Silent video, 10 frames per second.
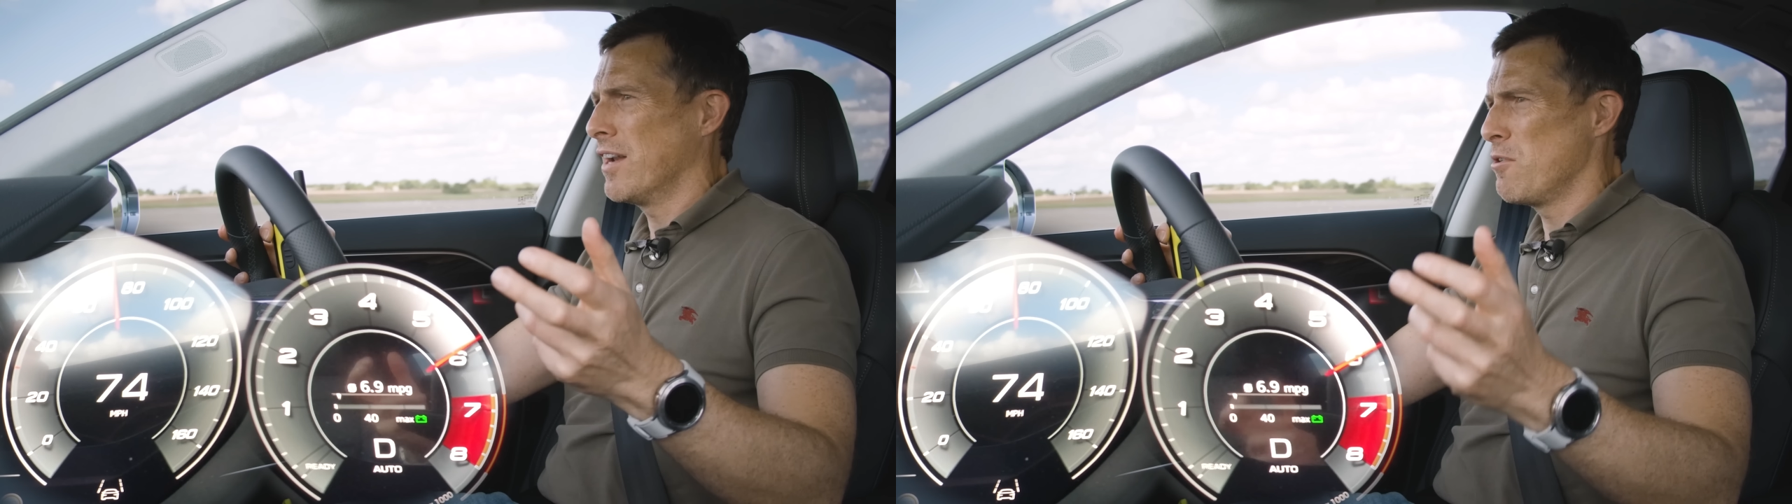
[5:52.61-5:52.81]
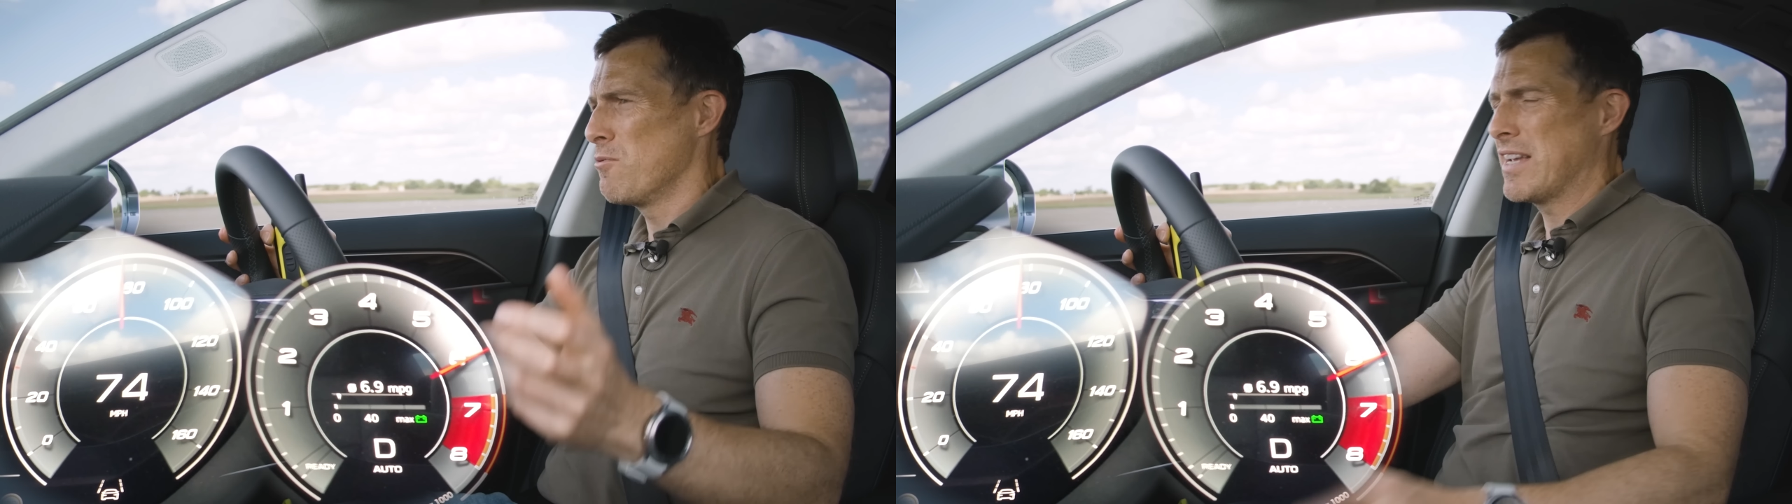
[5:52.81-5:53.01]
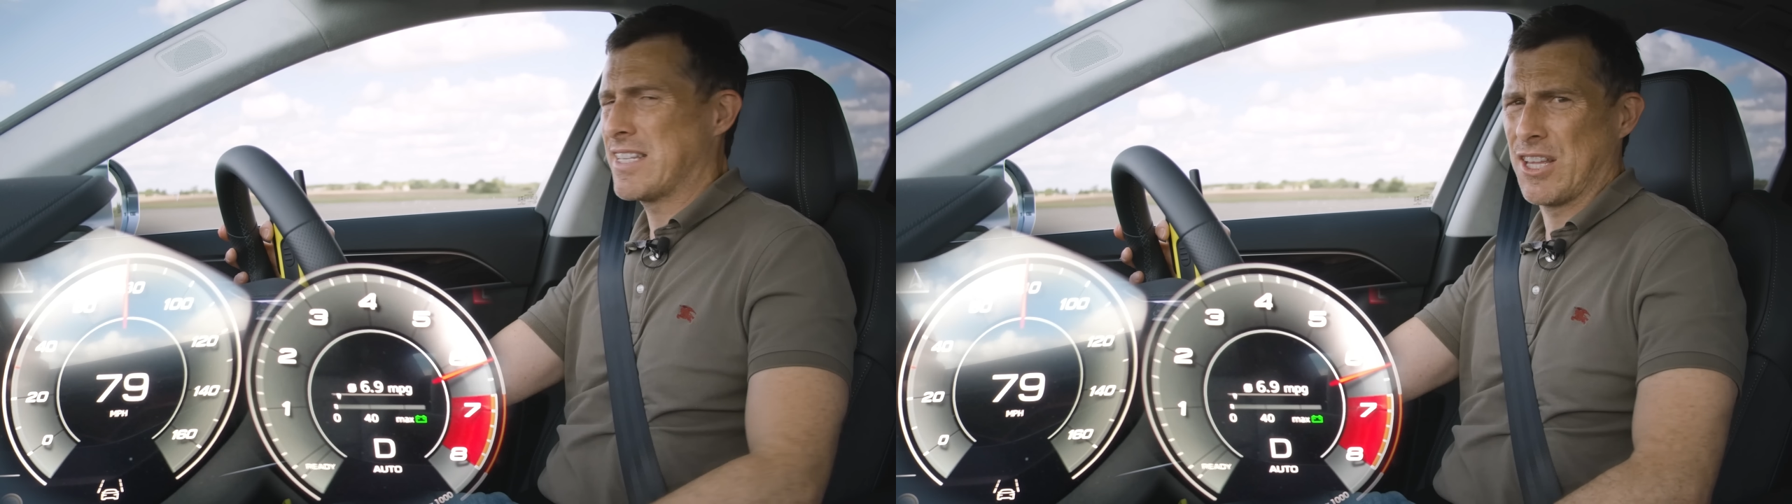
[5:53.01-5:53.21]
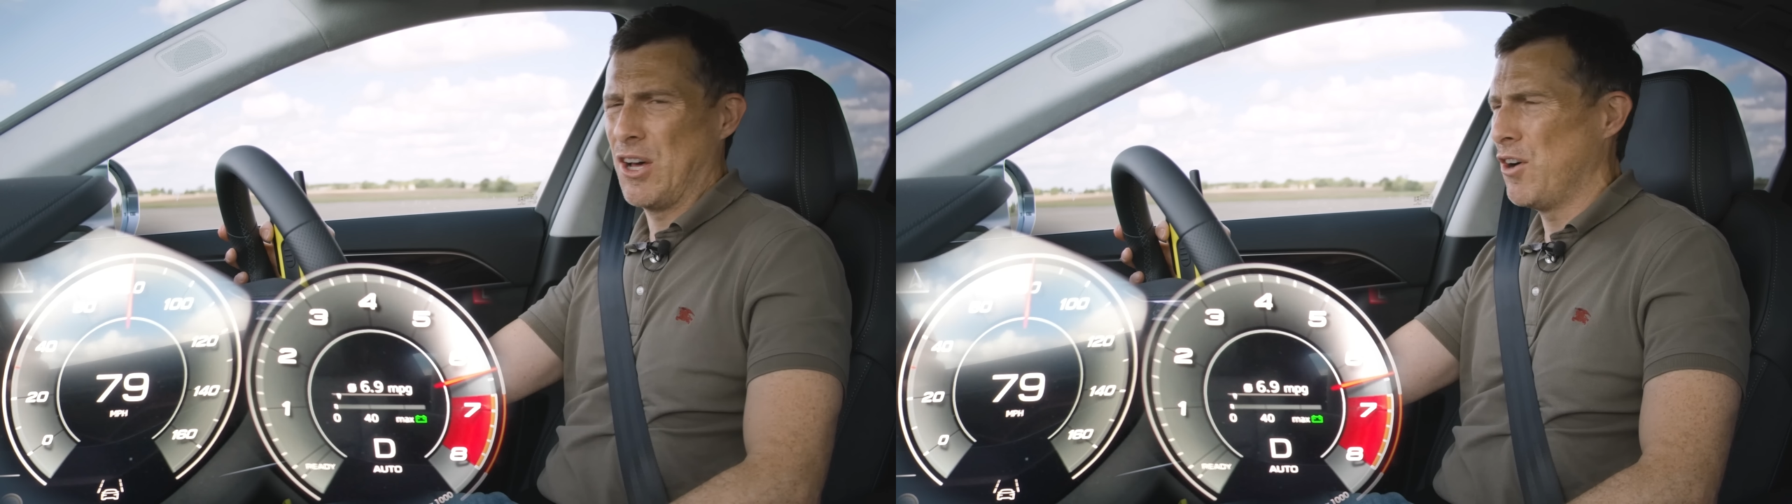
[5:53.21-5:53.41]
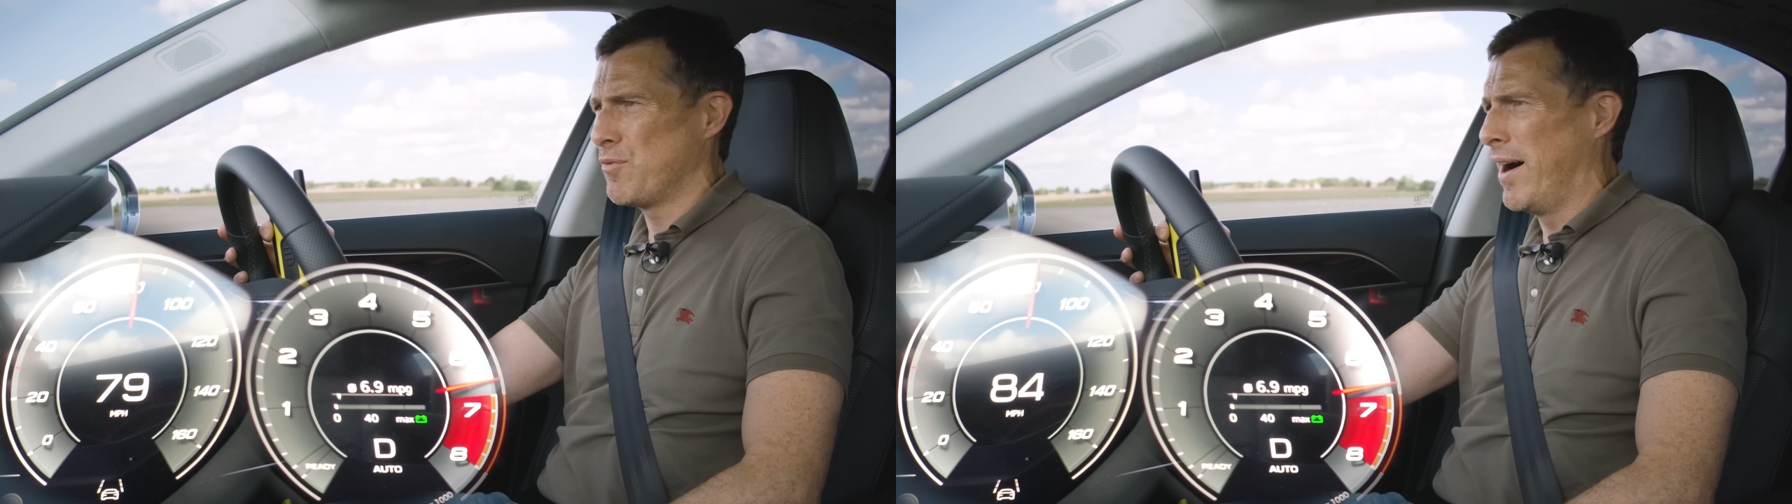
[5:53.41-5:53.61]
Now we're racing to the half